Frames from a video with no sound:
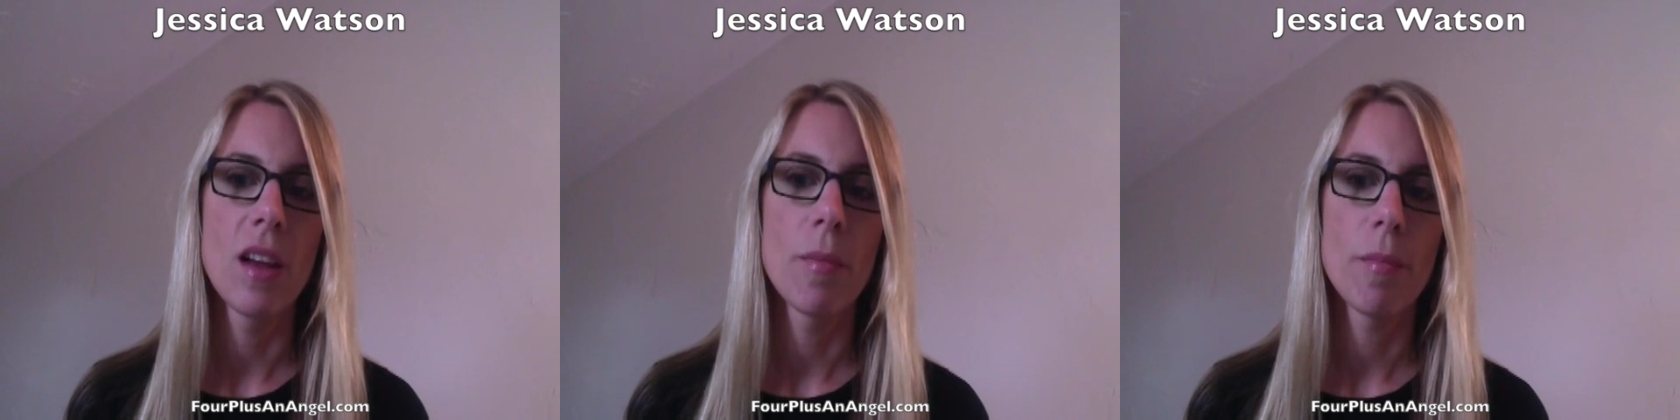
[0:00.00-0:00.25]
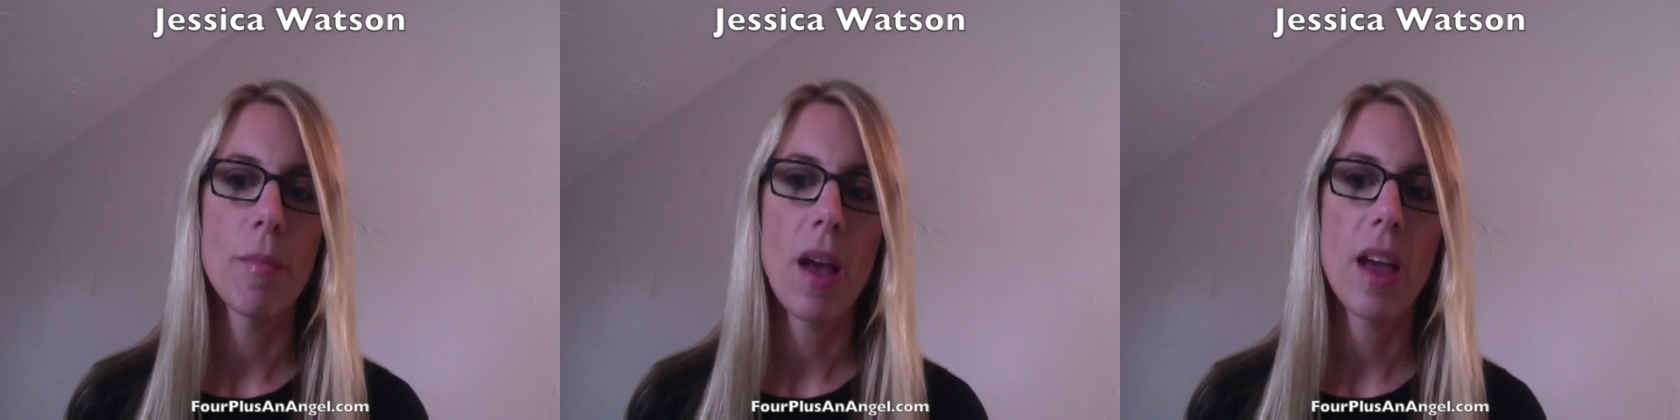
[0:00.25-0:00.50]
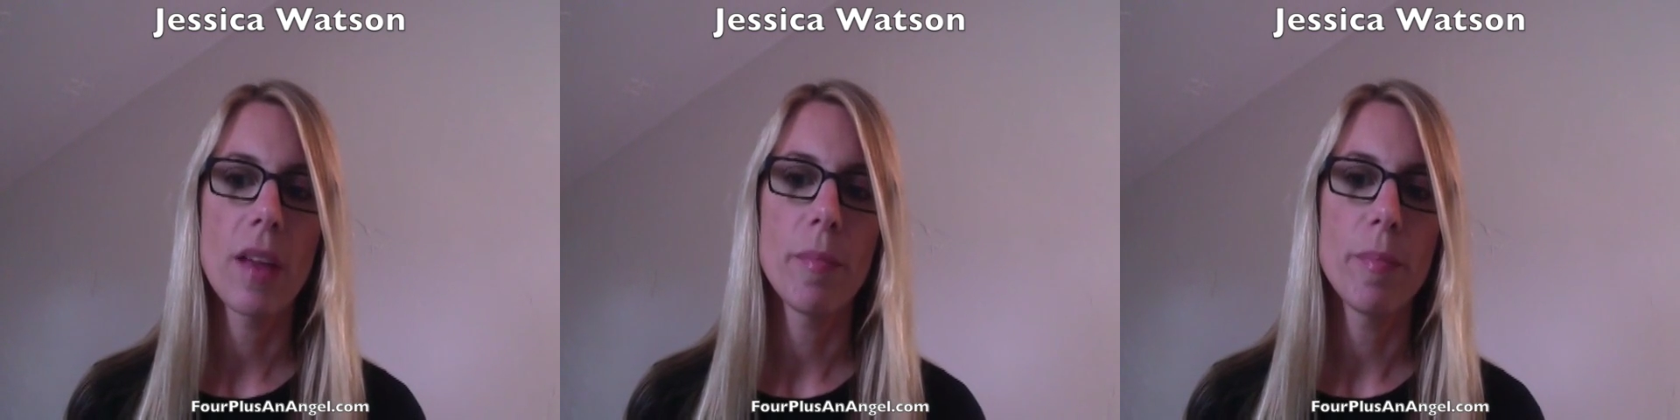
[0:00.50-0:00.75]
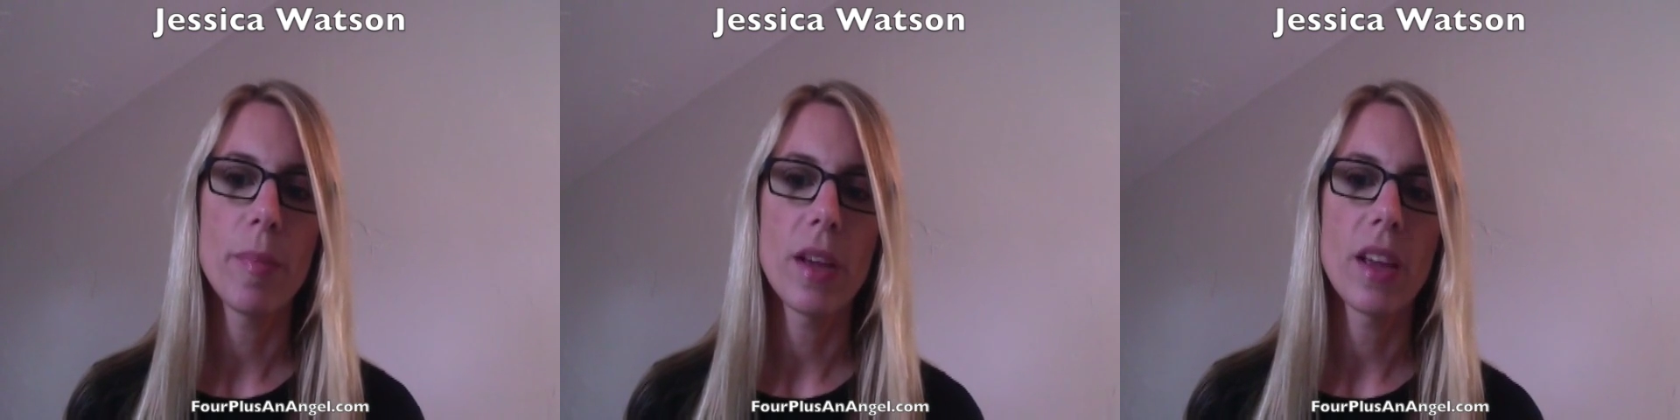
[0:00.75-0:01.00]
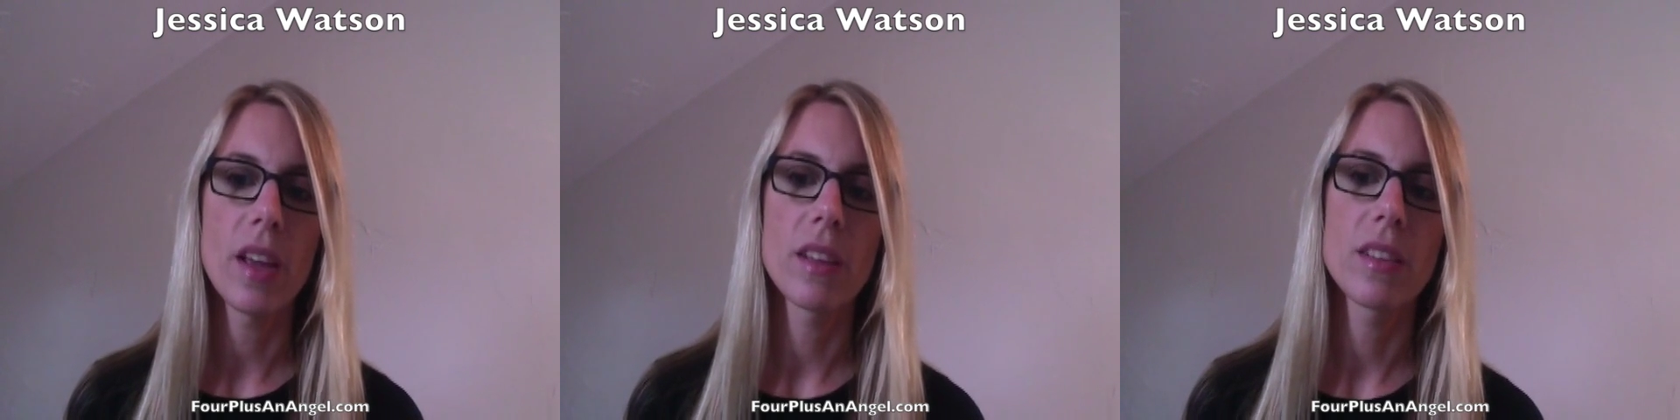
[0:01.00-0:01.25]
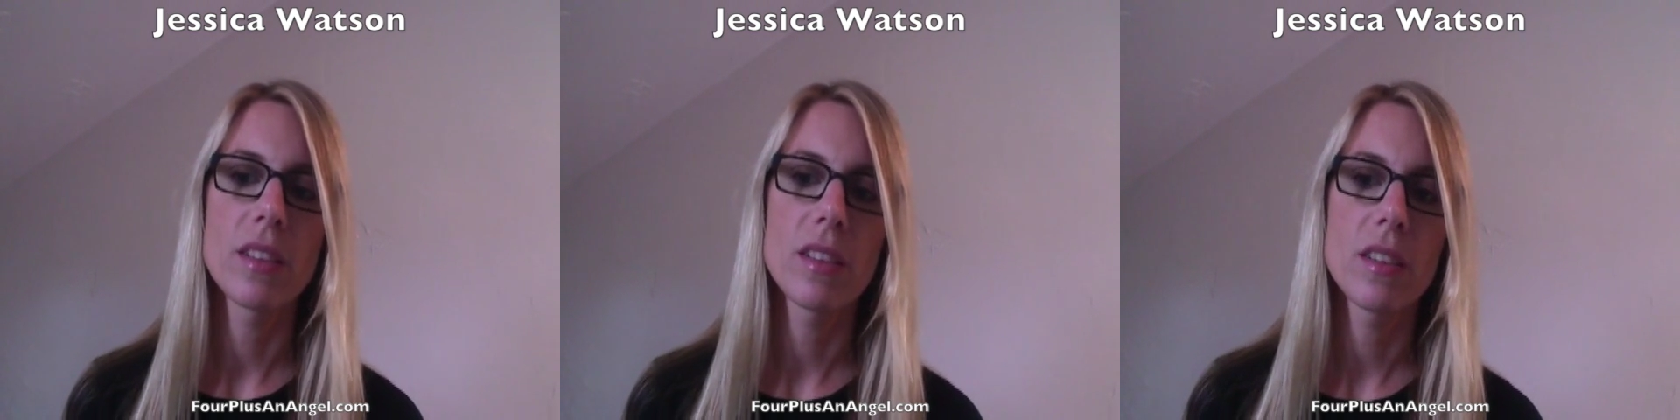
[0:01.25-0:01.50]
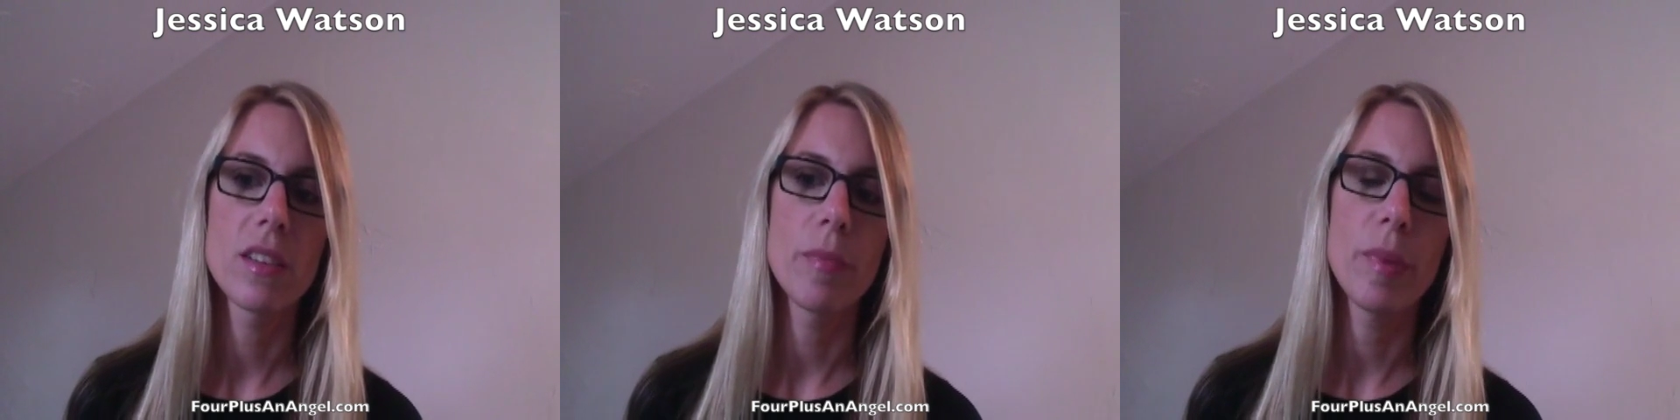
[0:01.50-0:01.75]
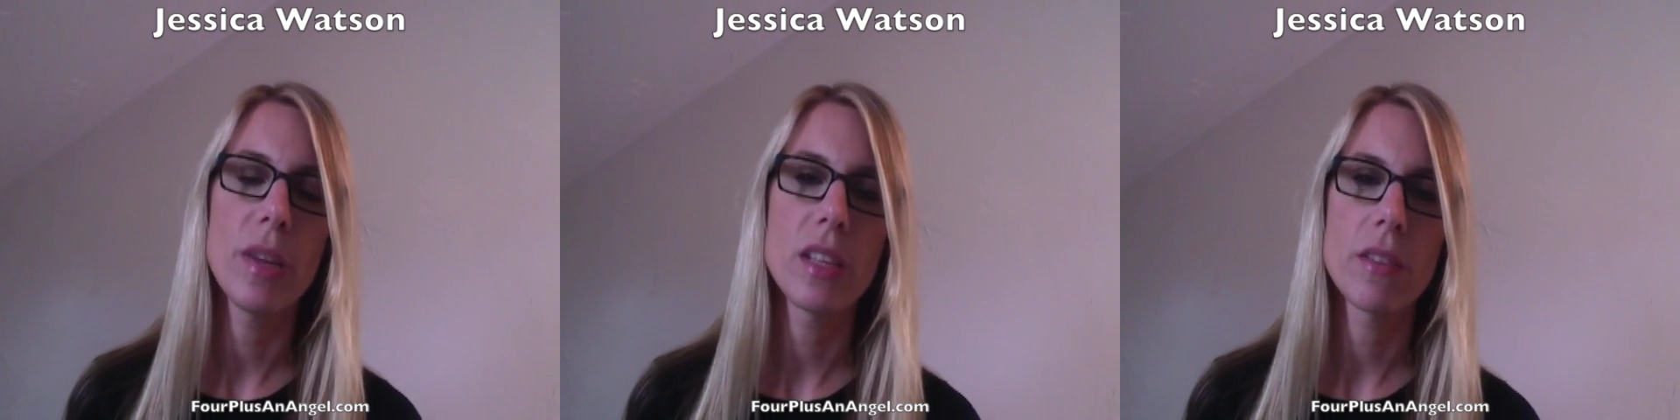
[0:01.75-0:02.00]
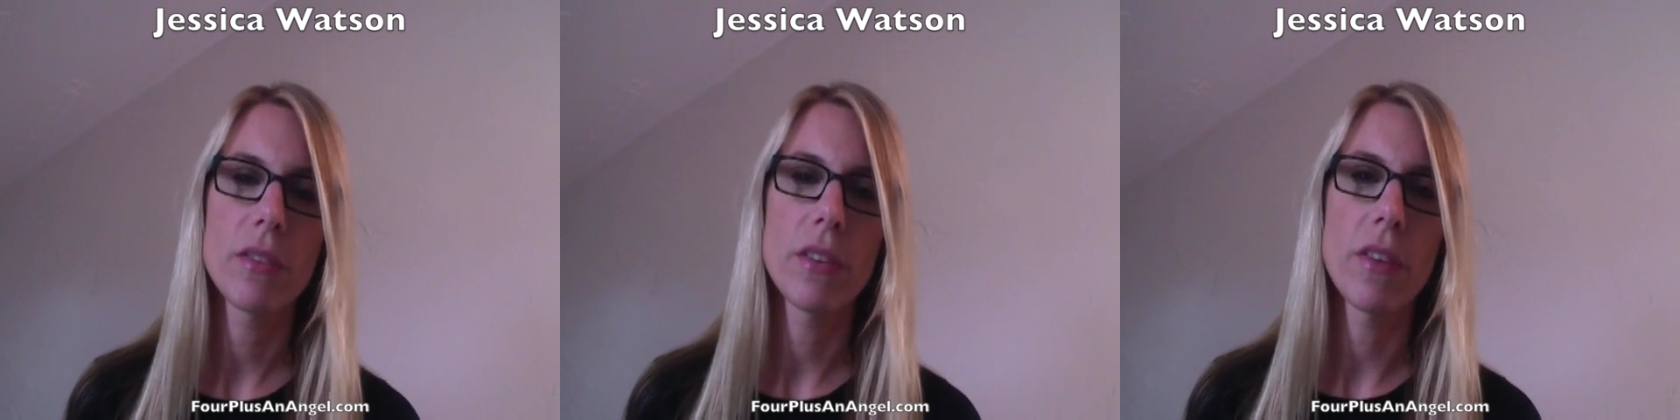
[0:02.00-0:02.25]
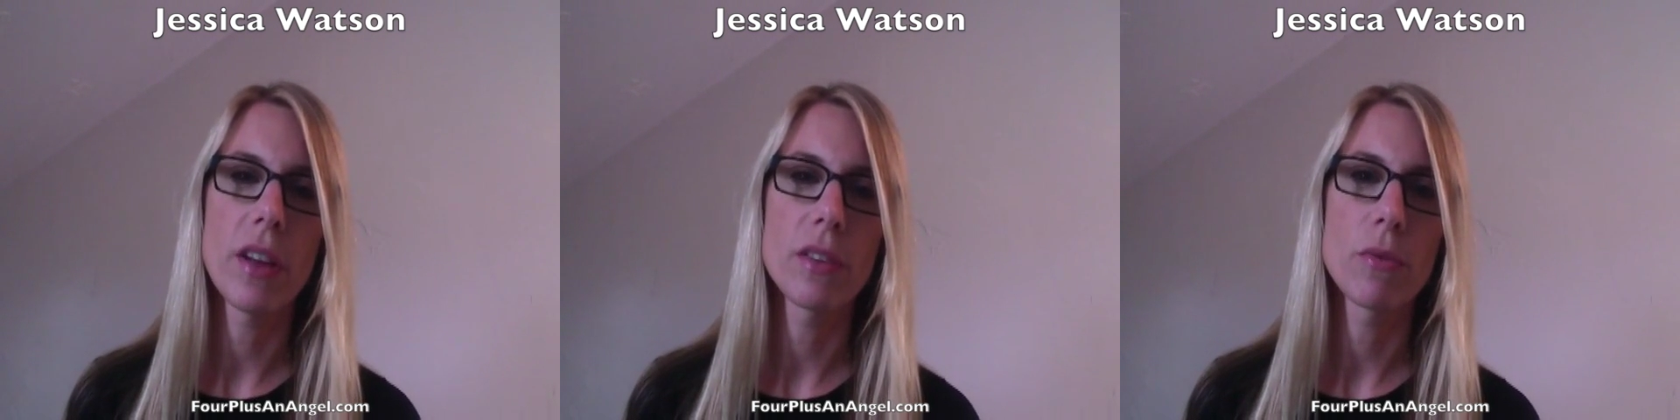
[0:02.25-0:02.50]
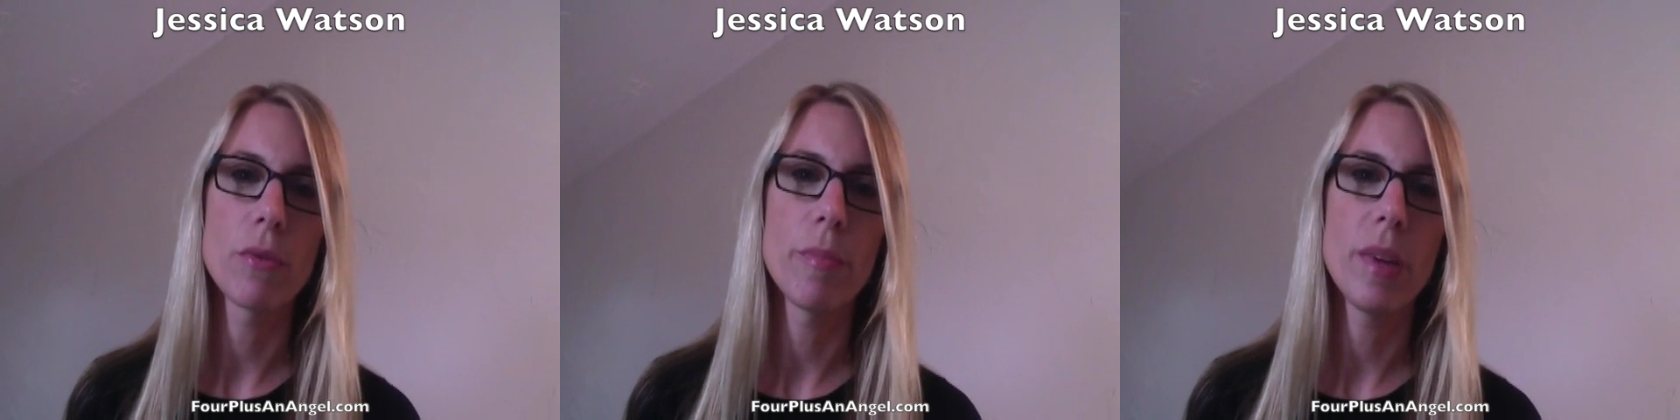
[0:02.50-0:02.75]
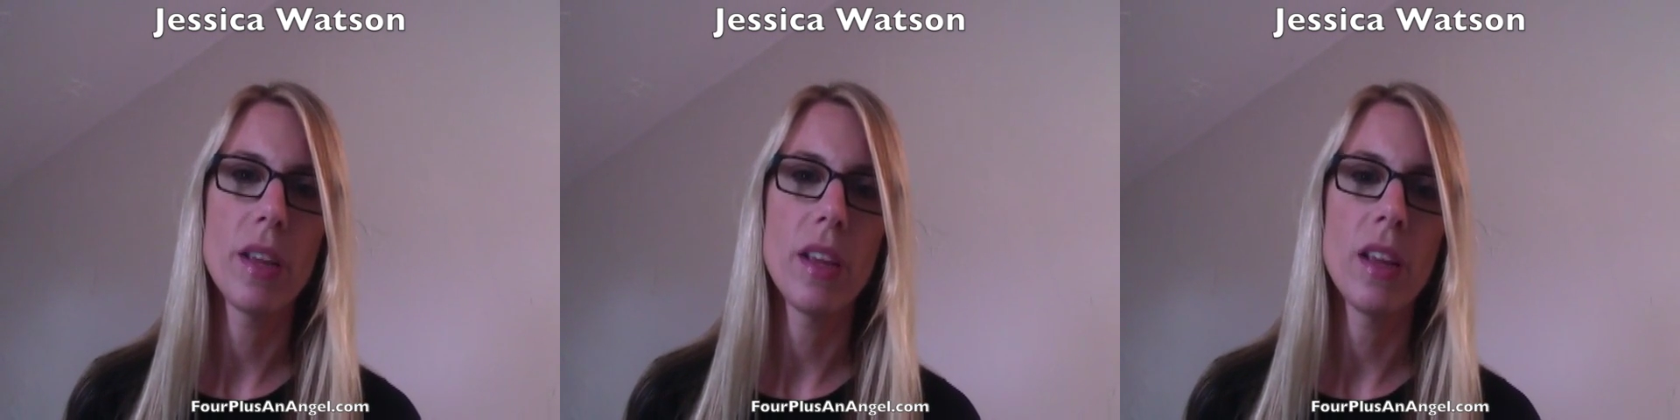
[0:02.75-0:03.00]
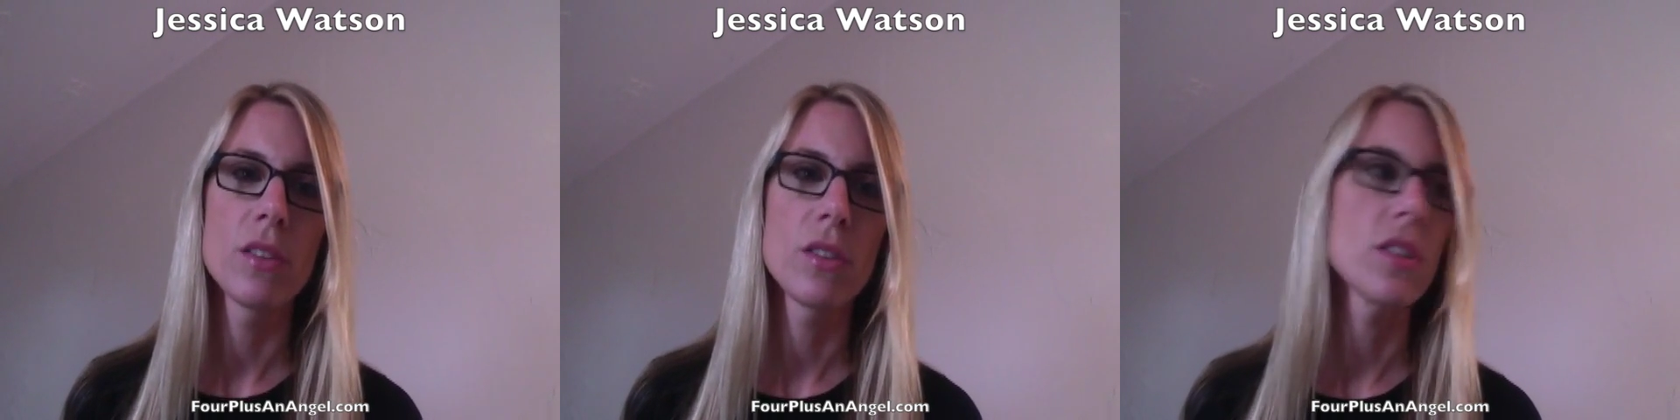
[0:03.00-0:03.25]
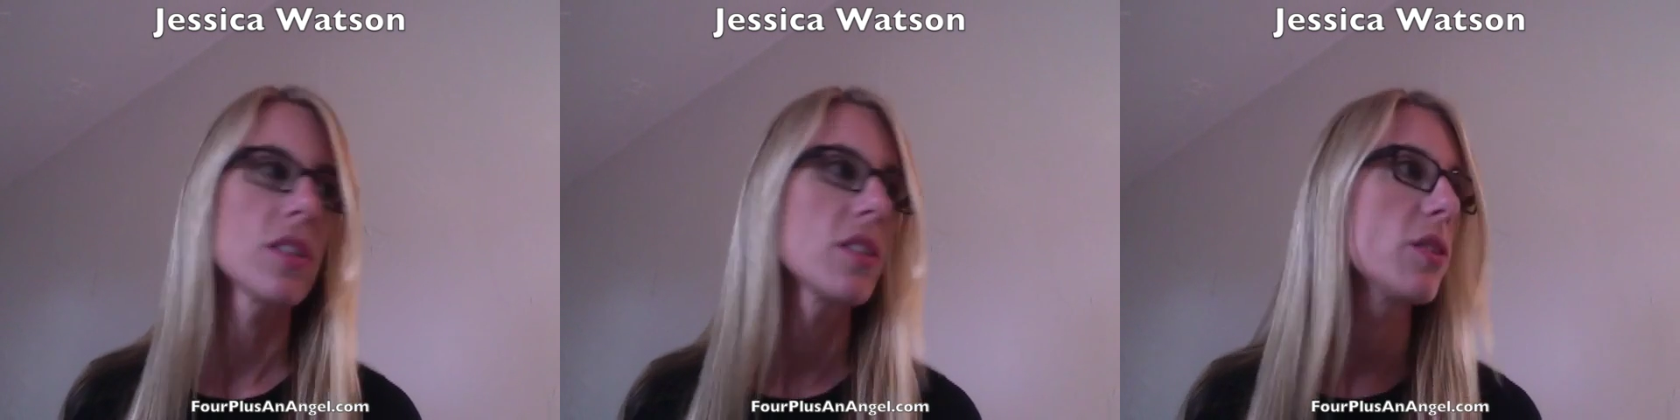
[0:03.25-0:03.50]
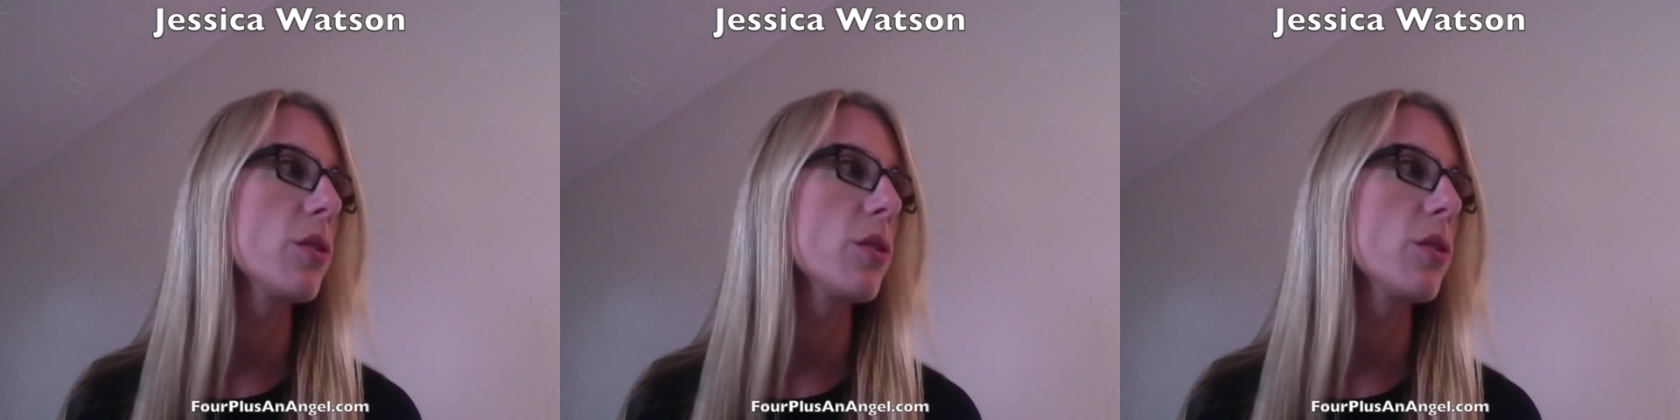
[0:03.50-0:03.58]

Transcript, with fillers: my biggest piece of advice would be just